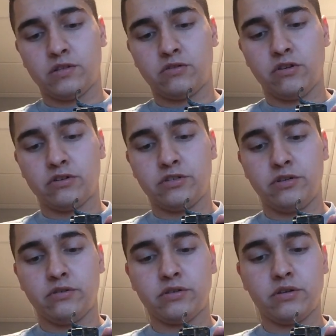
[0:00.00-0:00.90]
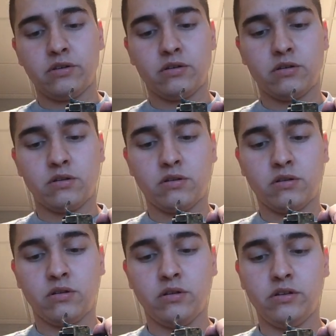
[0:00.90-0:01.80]
trigger sears
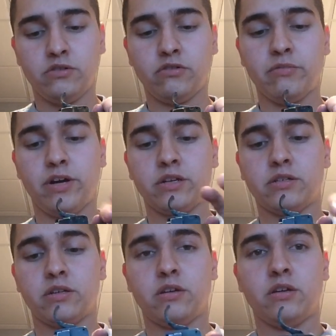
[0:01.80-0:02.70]
and trigger box.